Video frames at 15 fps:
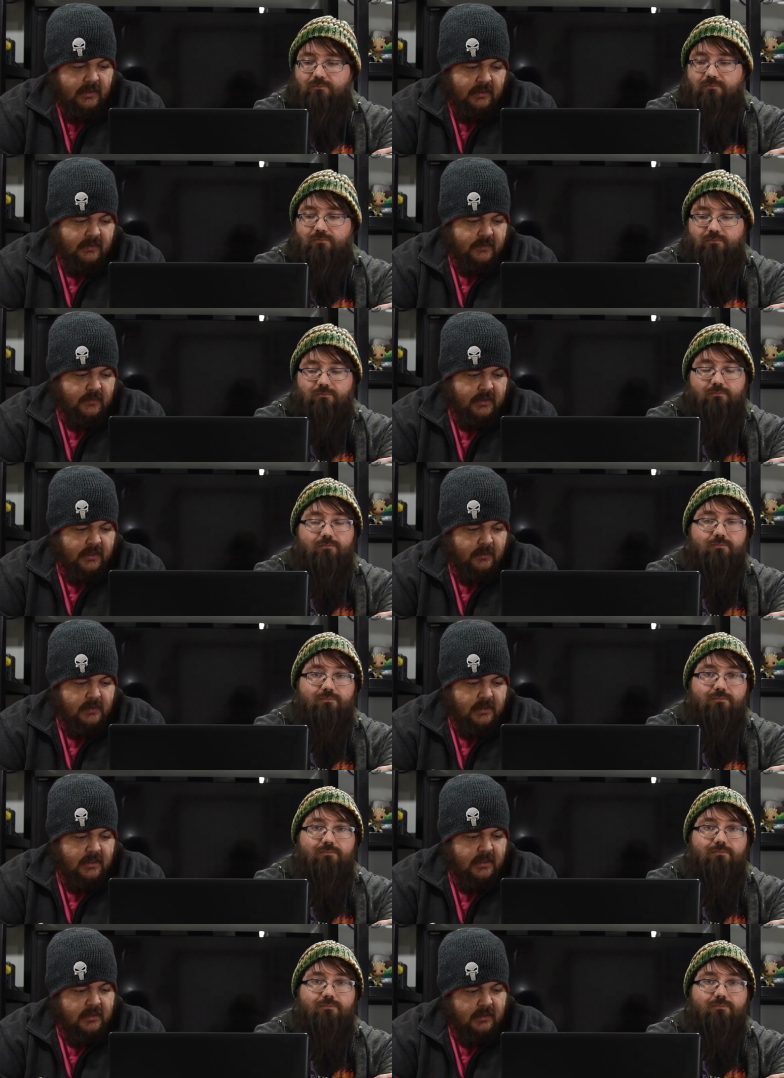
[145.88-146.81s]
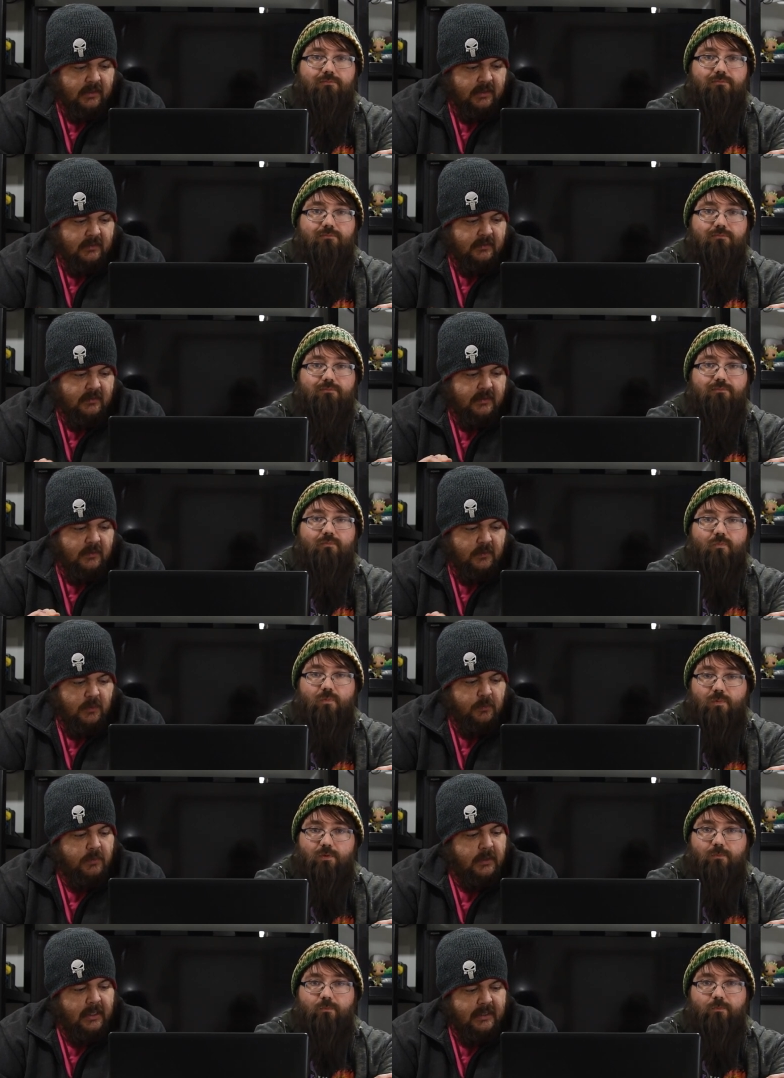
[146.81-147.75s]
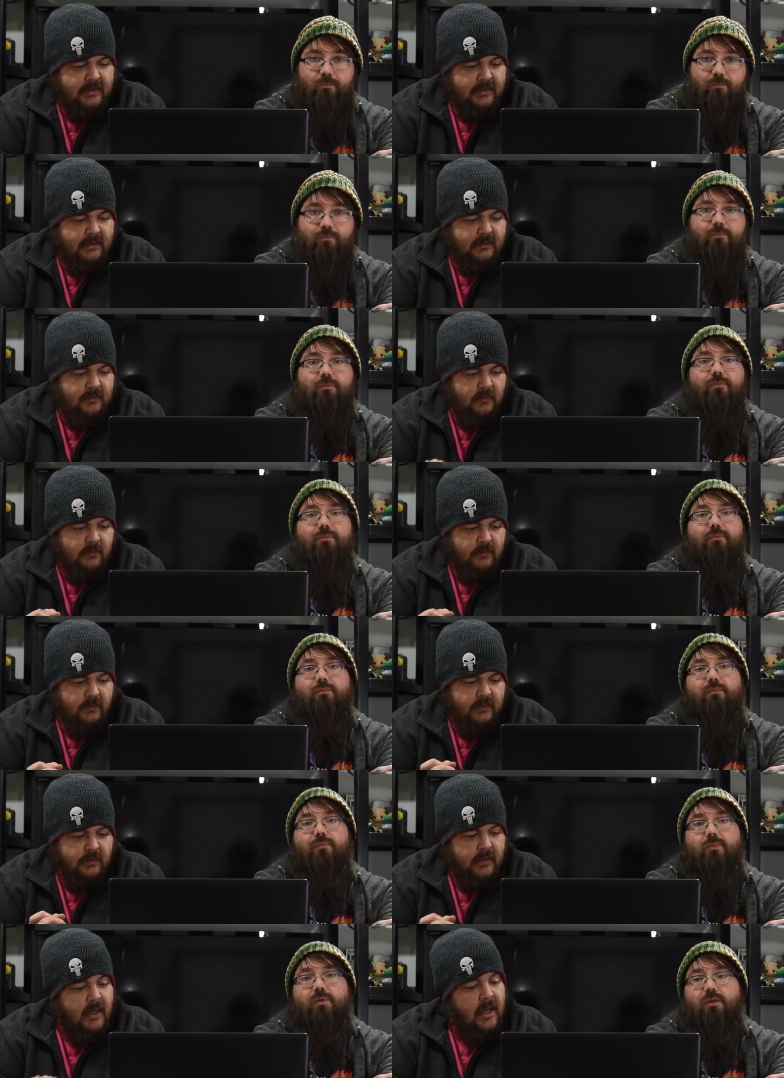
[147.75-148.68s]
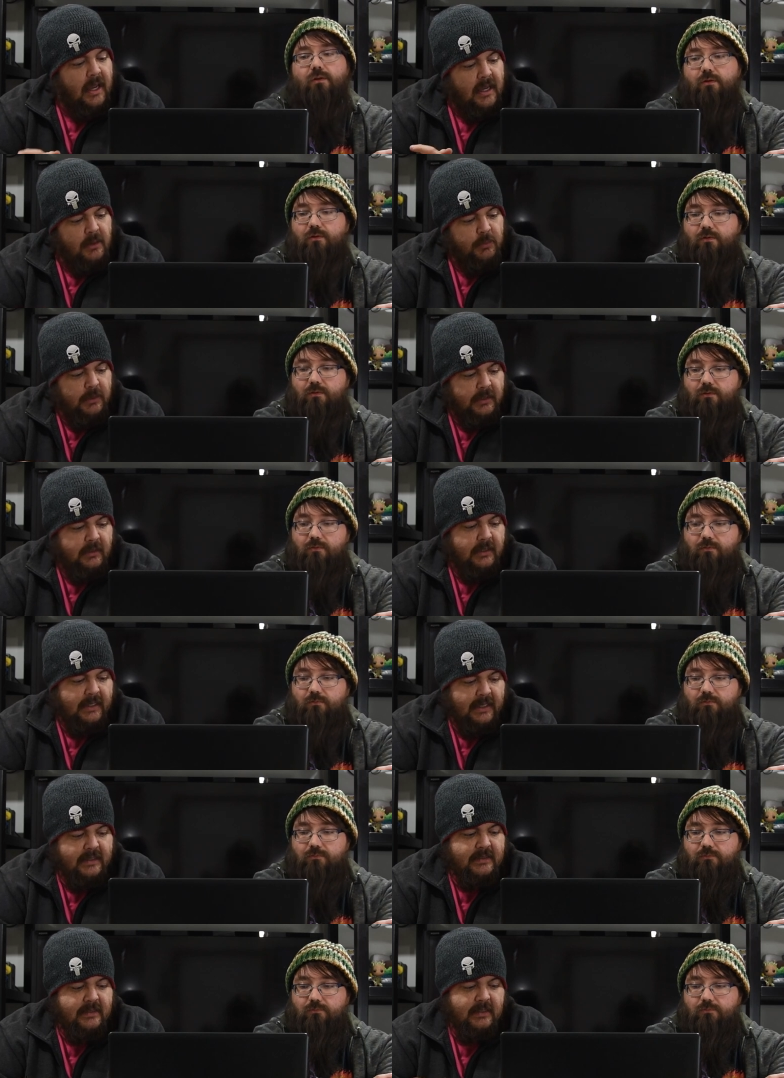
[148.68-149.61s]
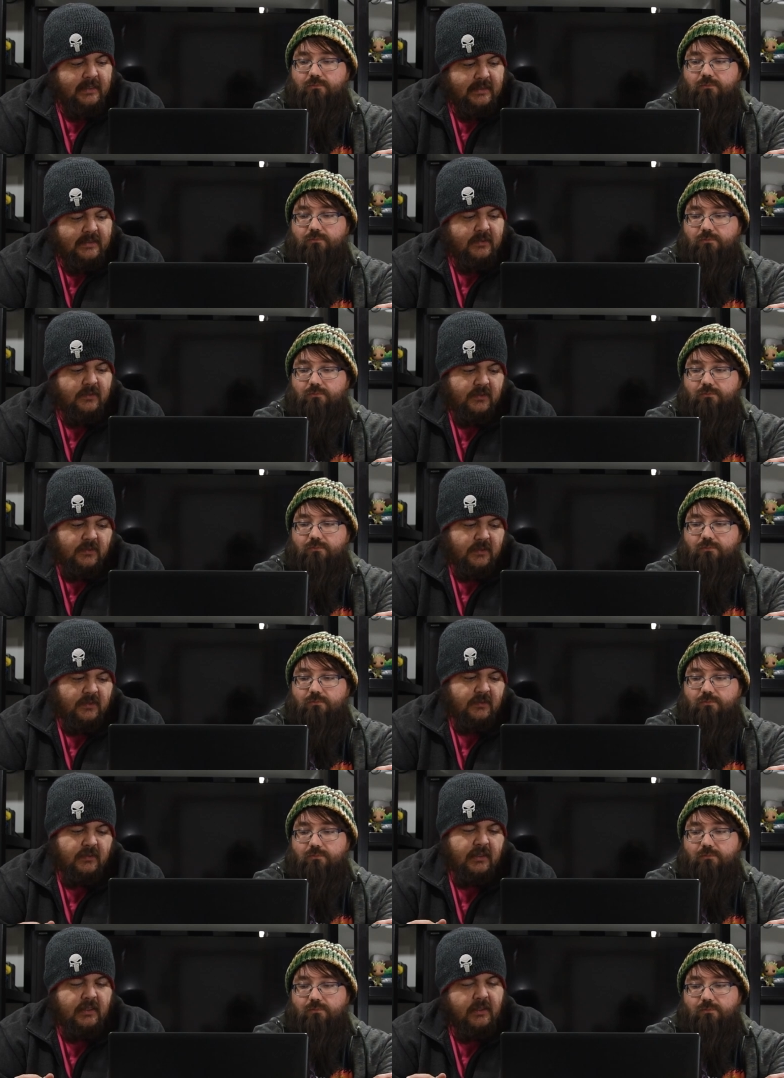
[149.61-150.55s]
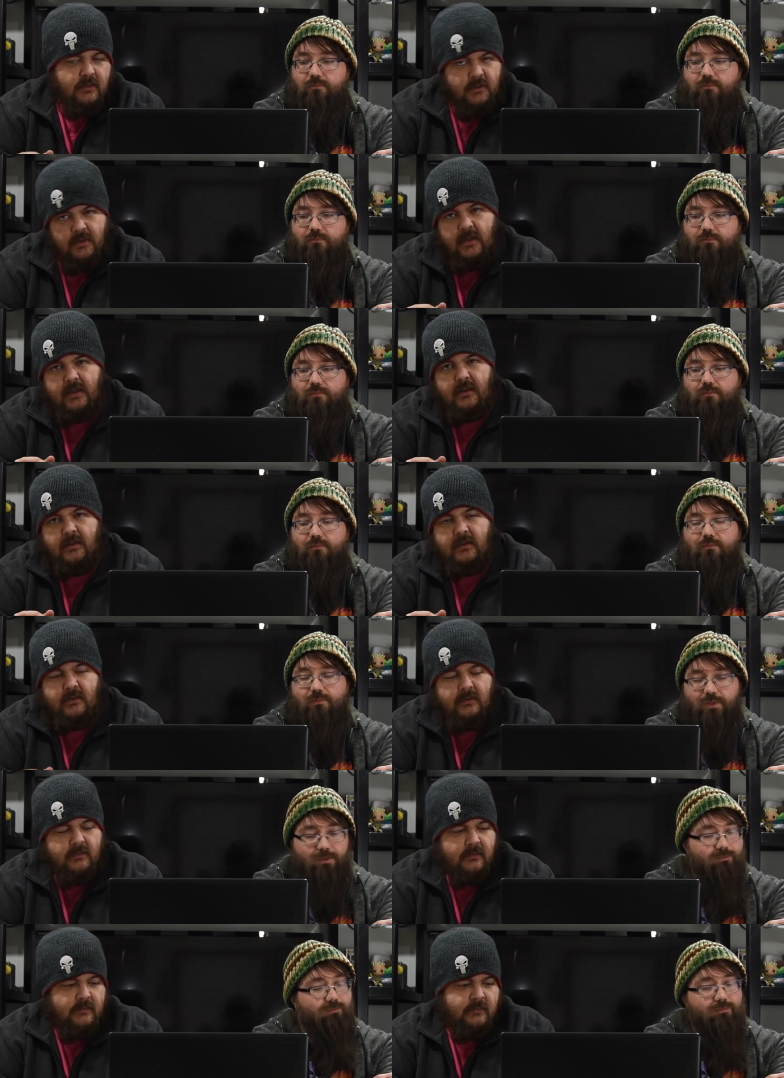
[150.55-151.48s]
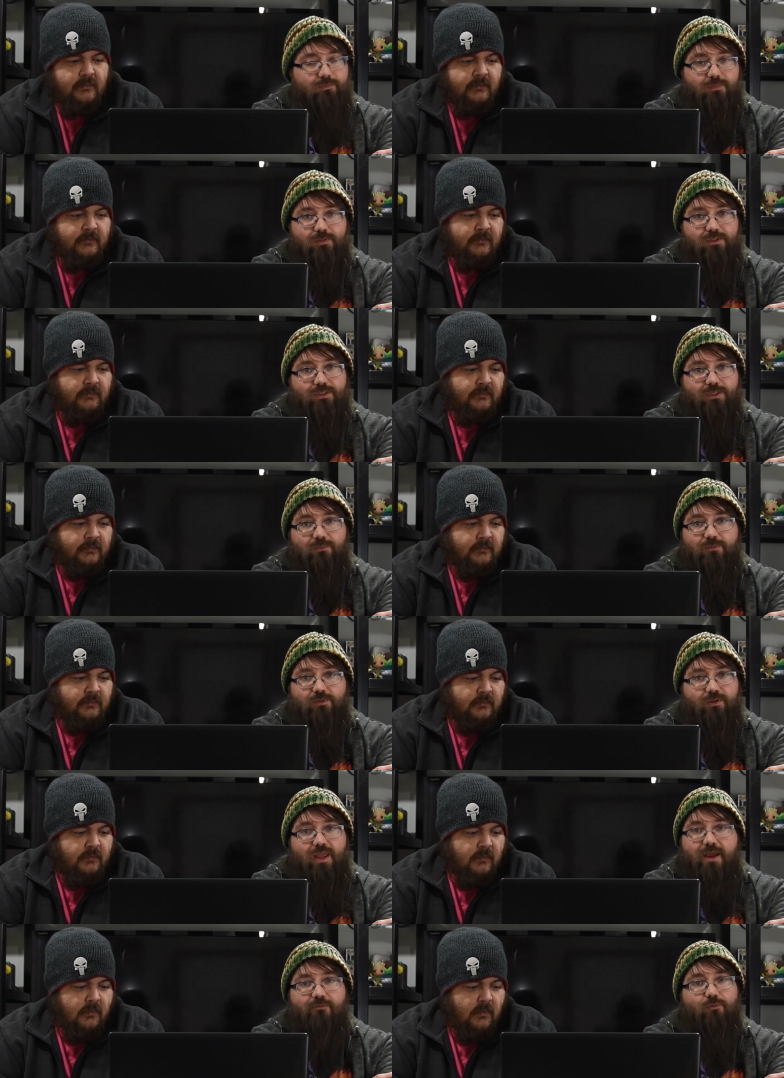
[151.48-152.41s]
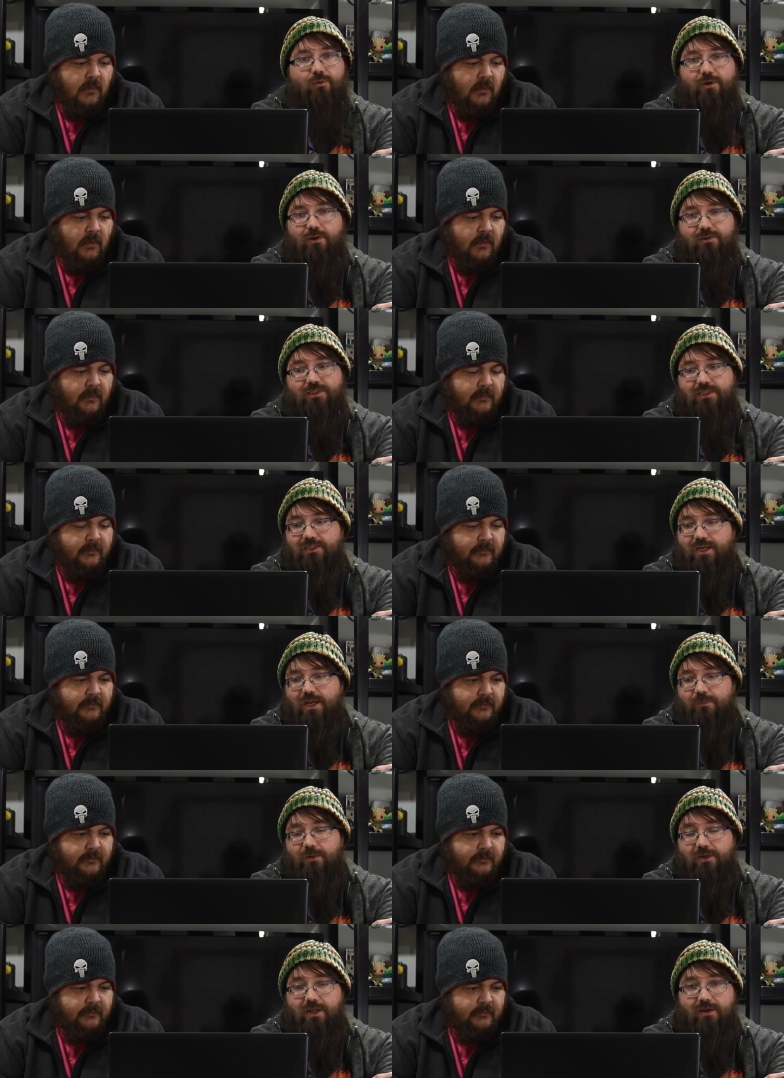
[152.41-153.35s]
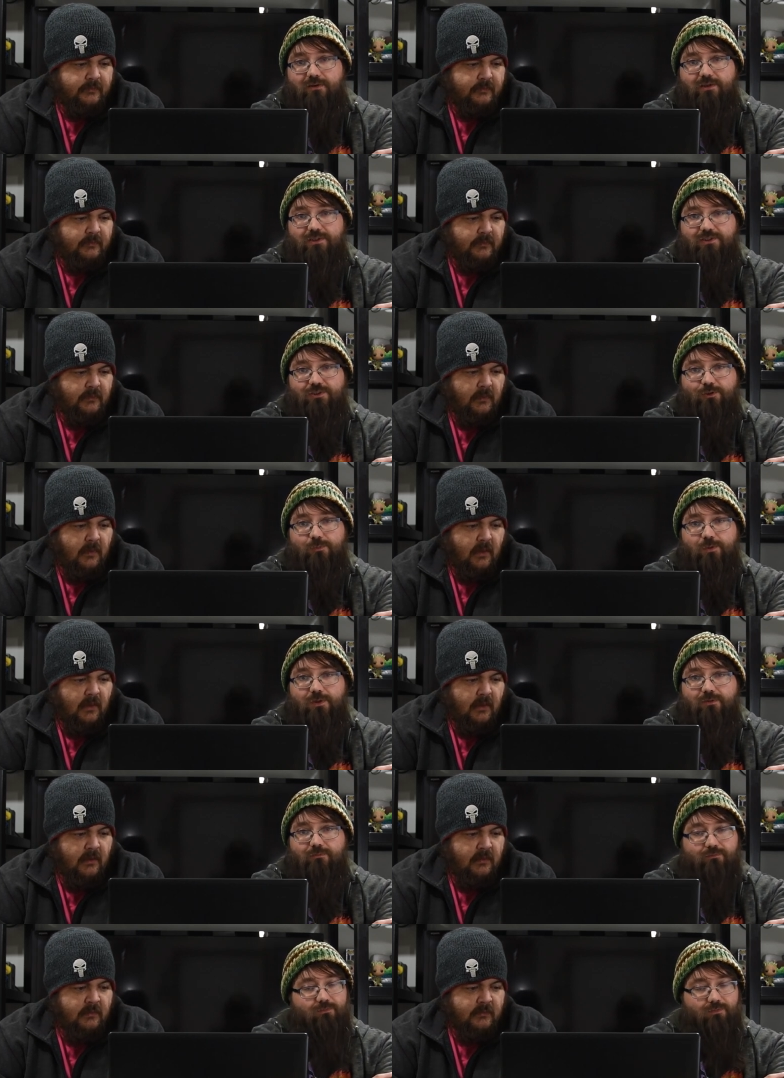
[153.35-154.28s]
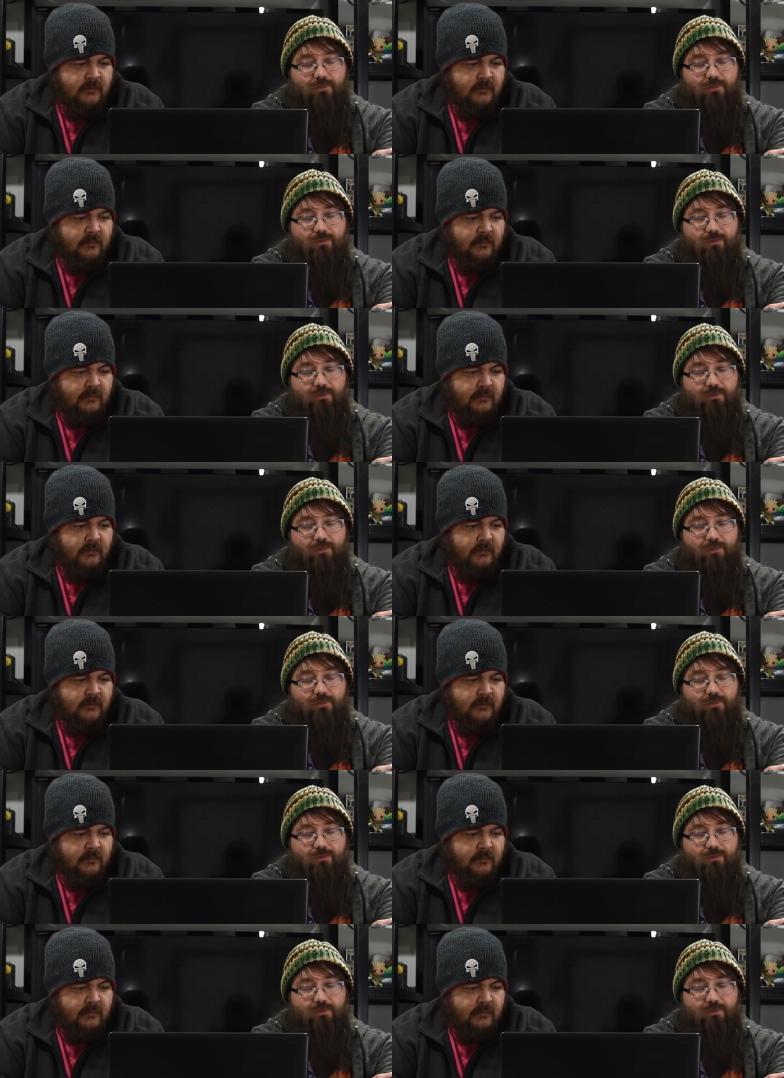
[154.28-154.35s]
Speaker 1: he deals one damage to any target, and when you cast an or when a player casts an instant or sorcery, you draw a card.
Speaker 2: Yep. So everyone knows this guy by now. He's super